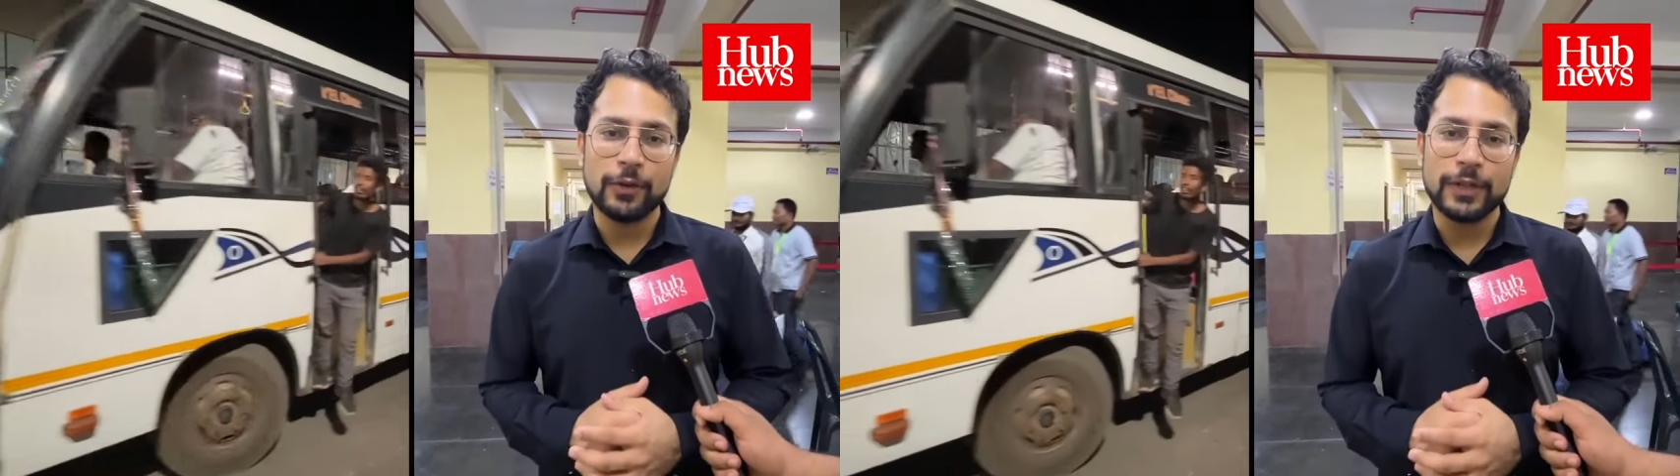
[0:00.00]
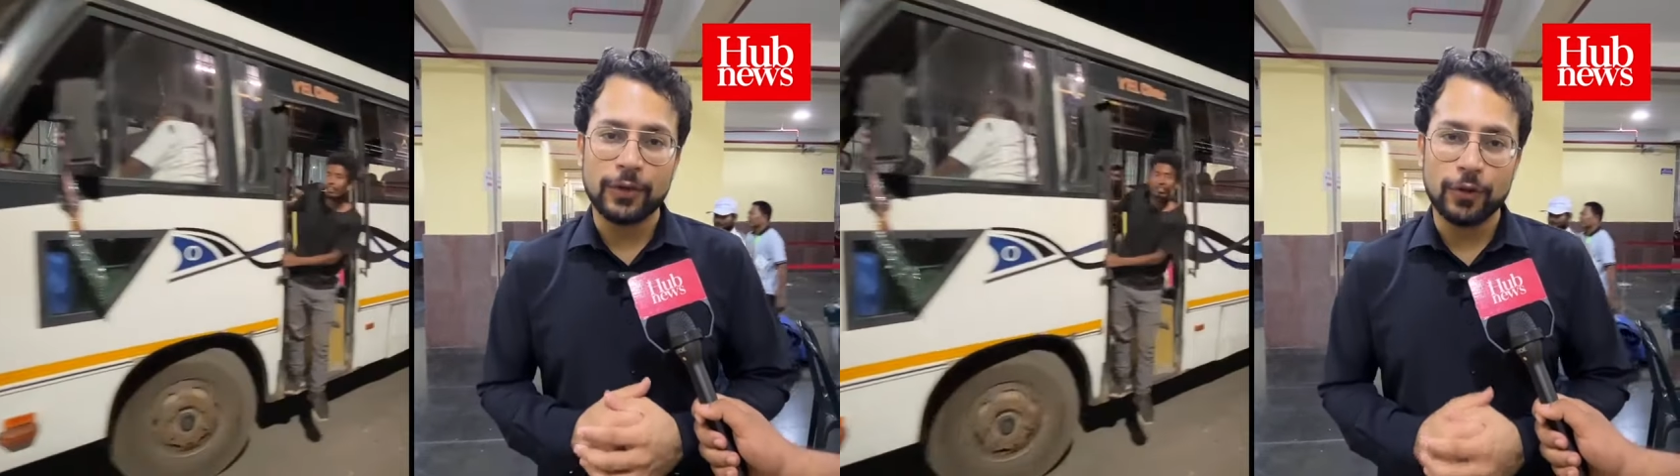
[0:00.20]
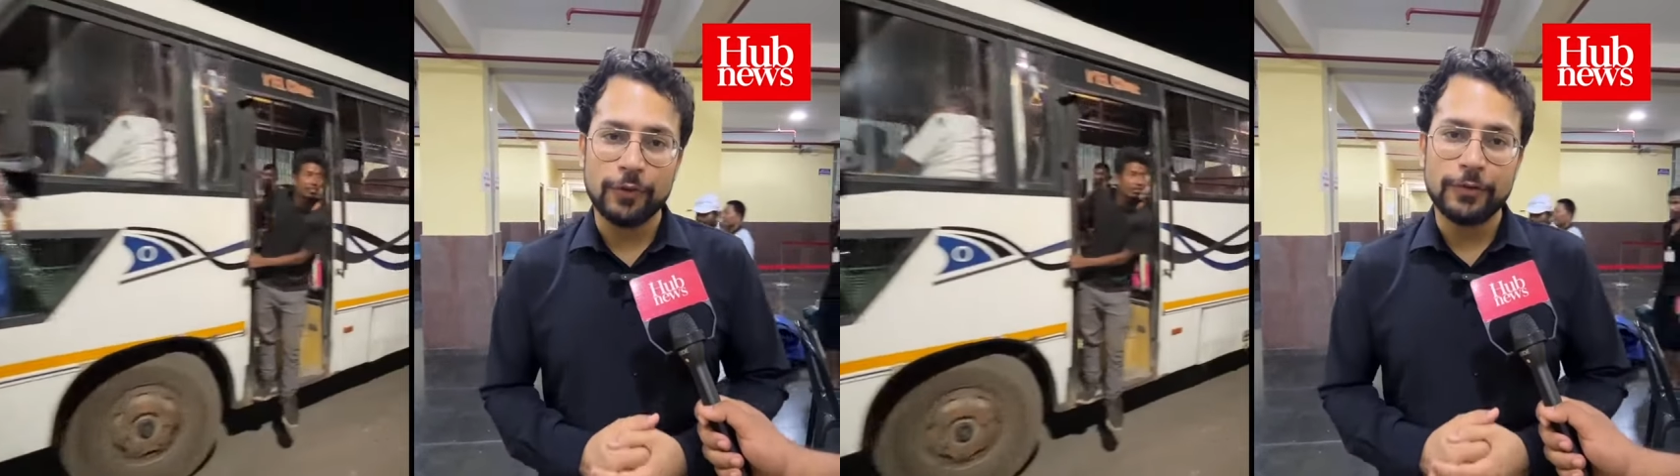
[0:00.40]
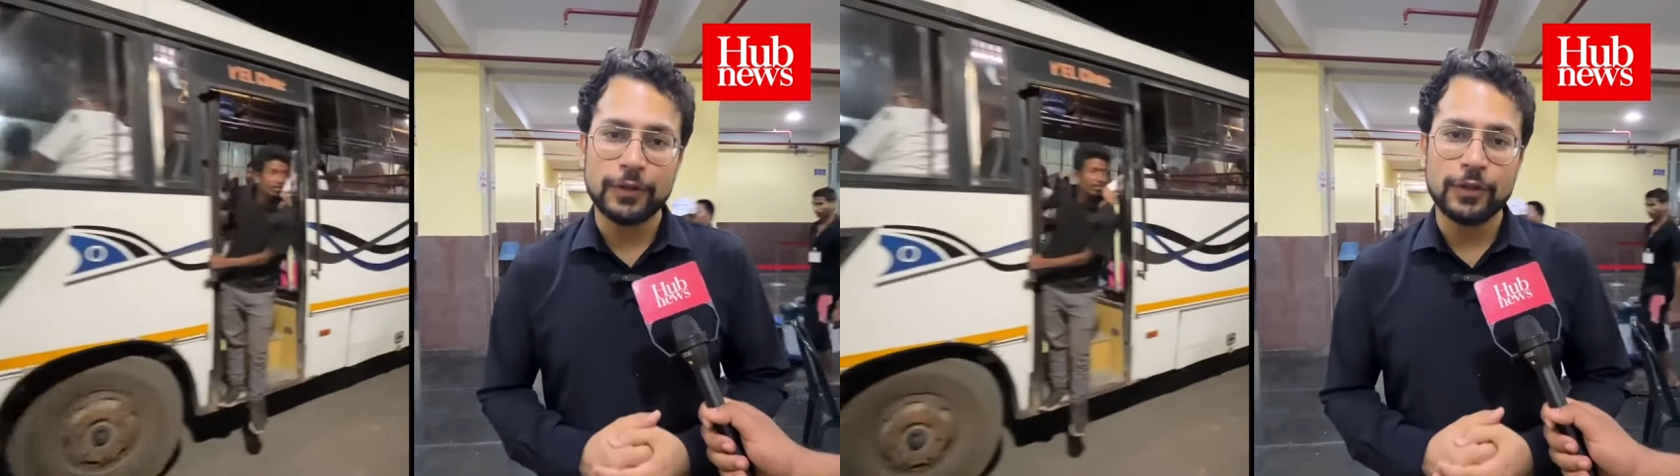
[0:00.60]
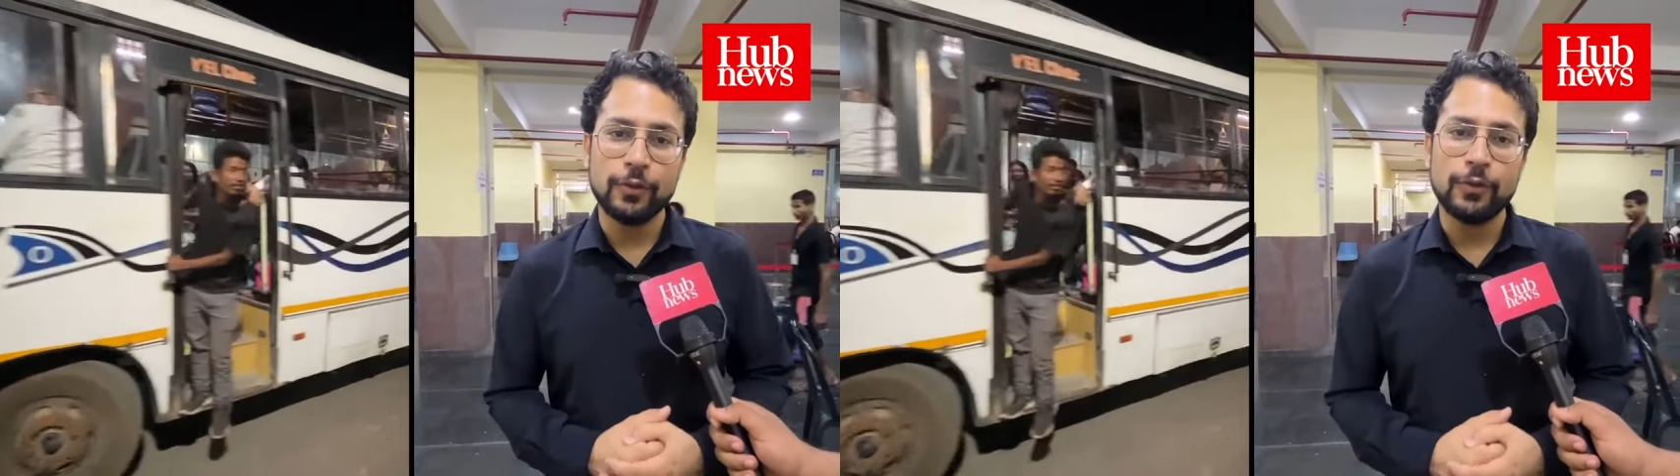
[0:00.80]
or the other
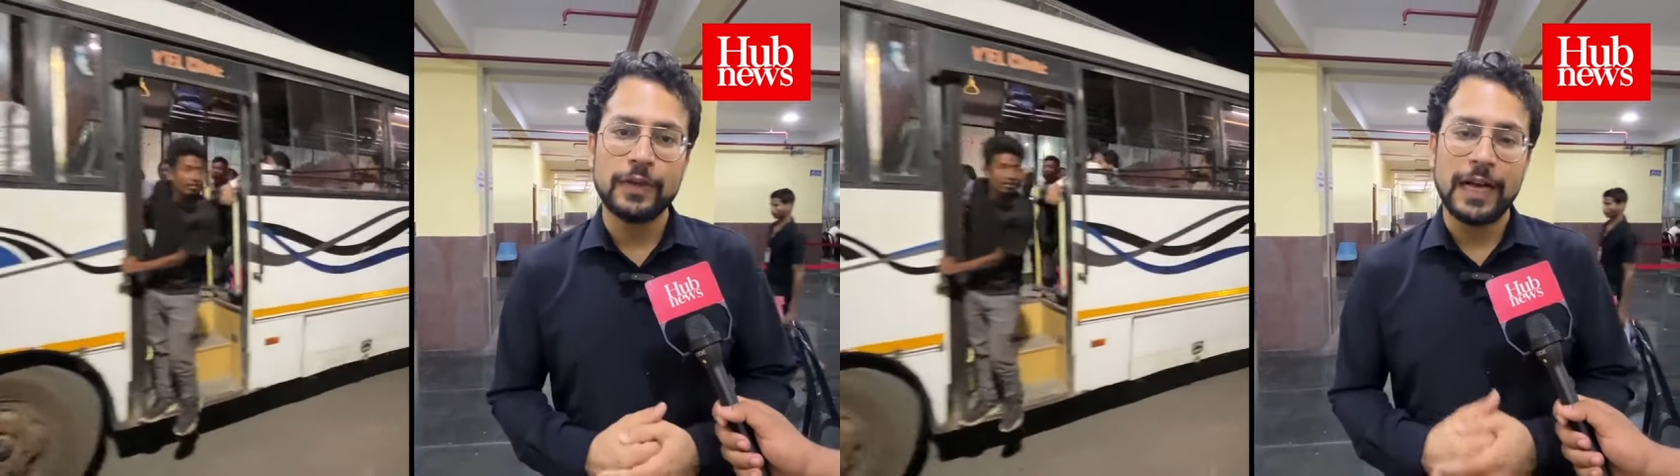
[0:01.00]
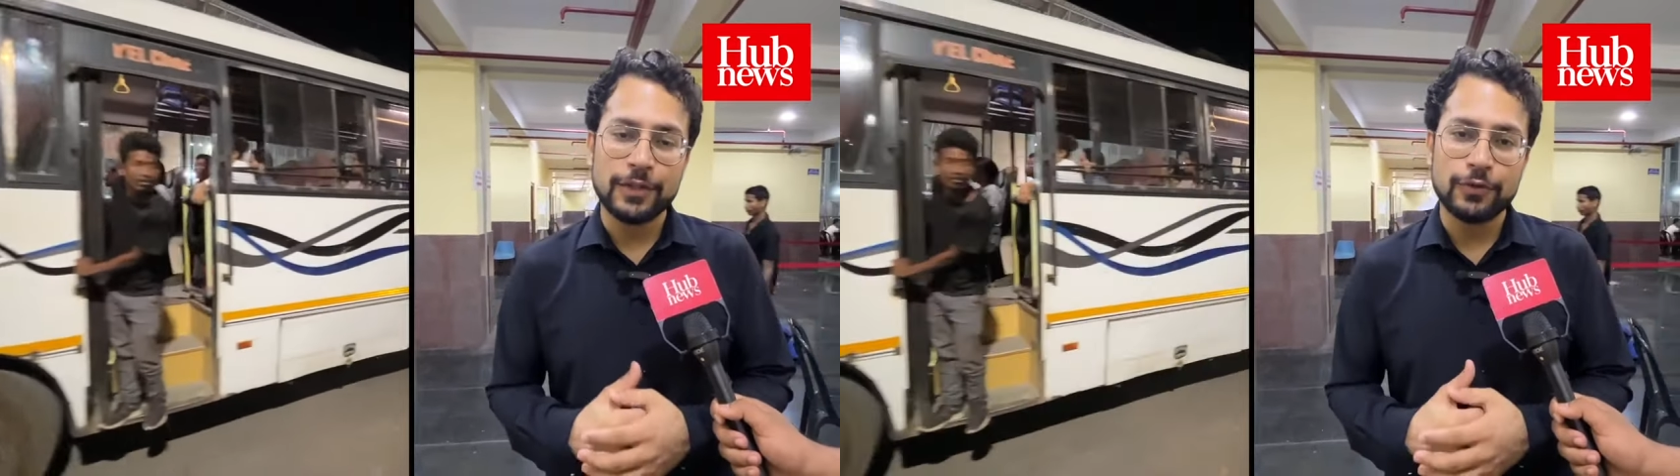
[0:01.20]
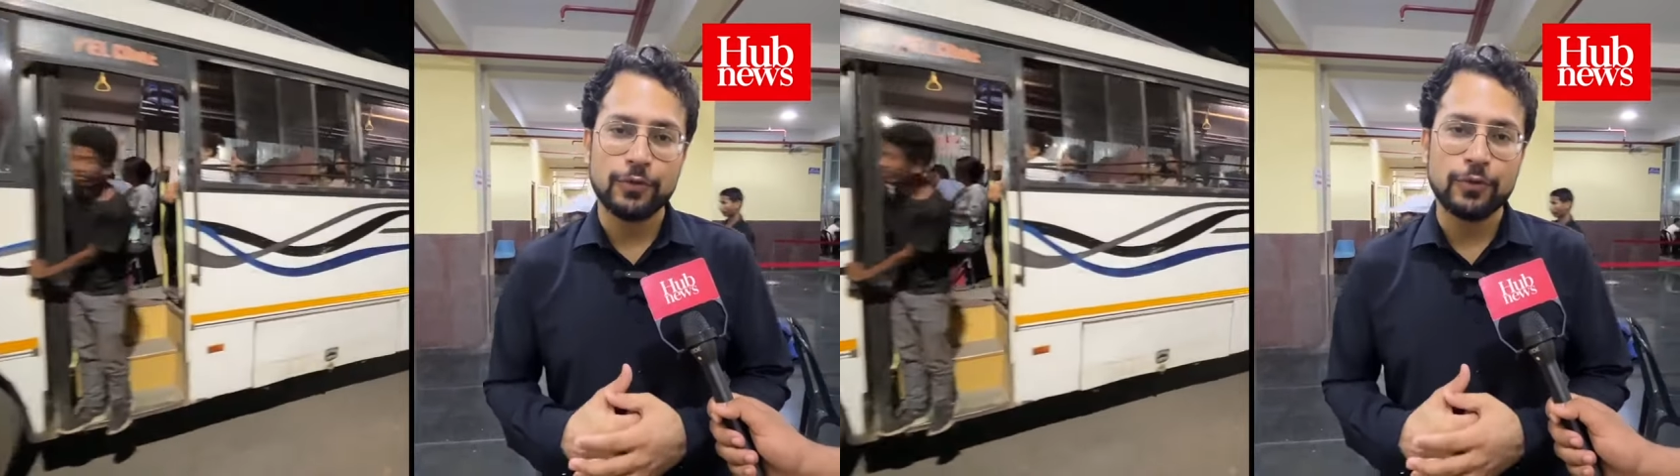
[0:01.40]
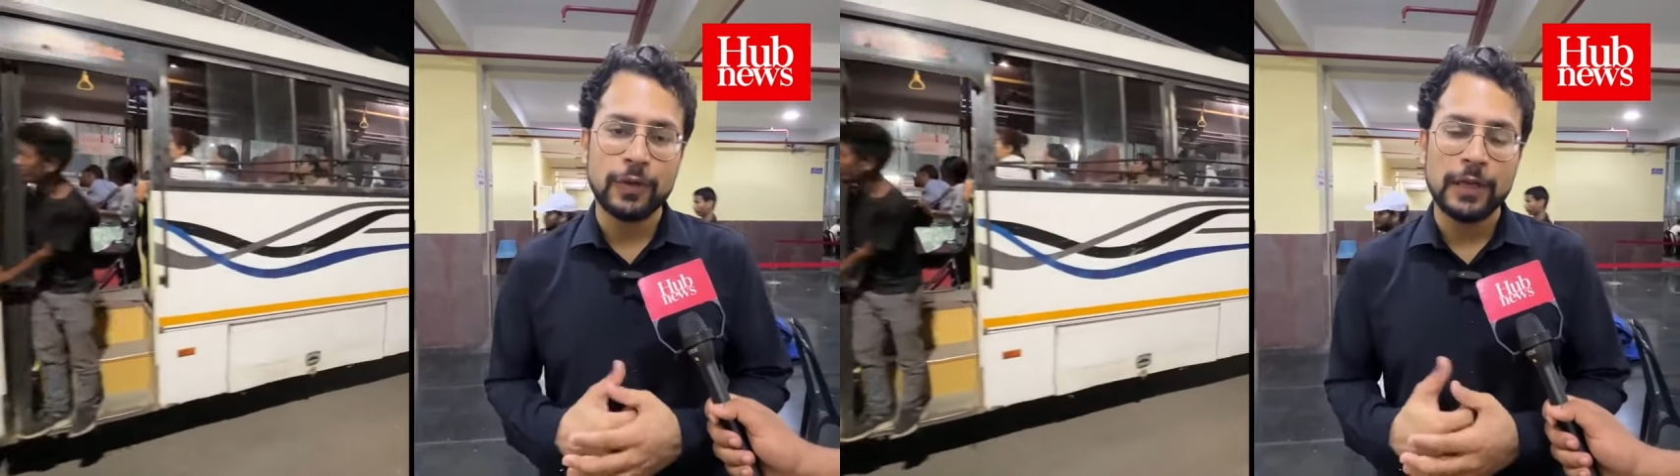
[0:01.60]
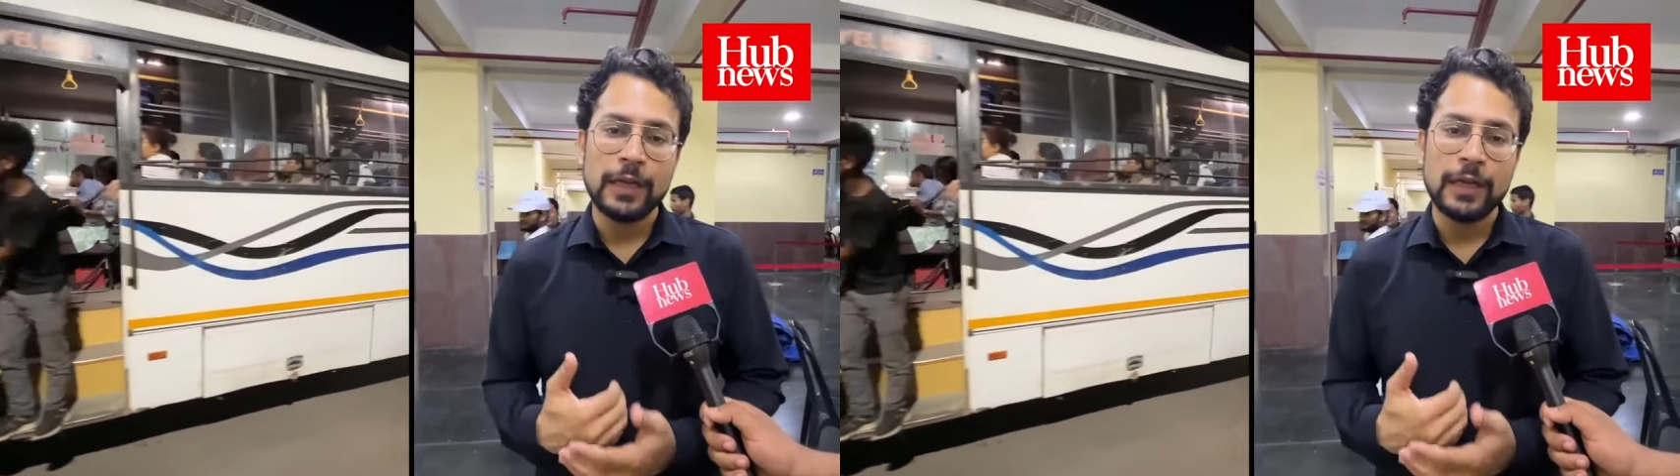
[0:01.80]
officer who has to